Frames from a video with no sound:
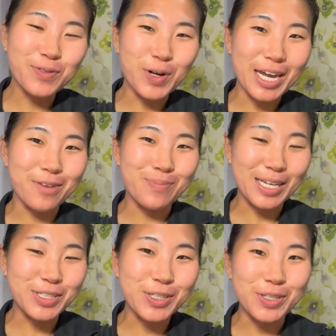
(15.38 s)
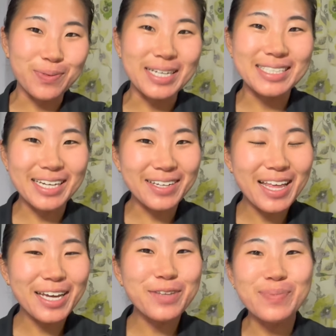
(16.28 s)
for a major U S
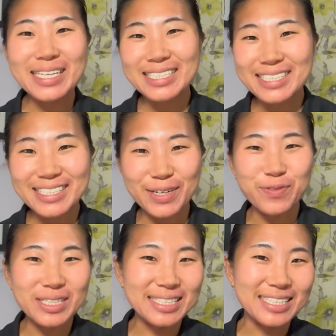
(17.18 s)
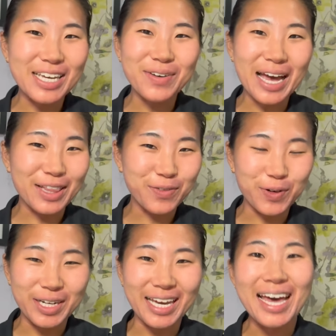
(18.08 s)
airline based in San Francisco,
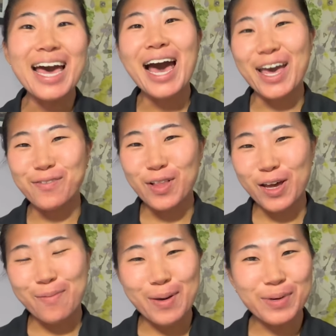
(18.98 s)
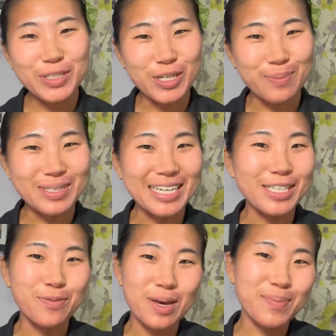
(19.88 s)
California. I vlog about my trips and I
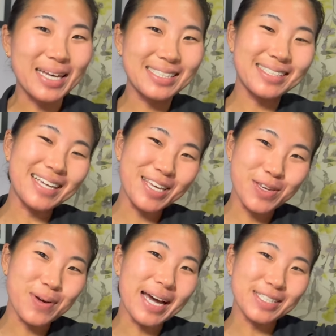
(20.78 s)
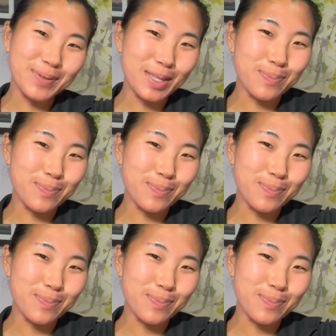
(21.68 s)
do my best to take you guys with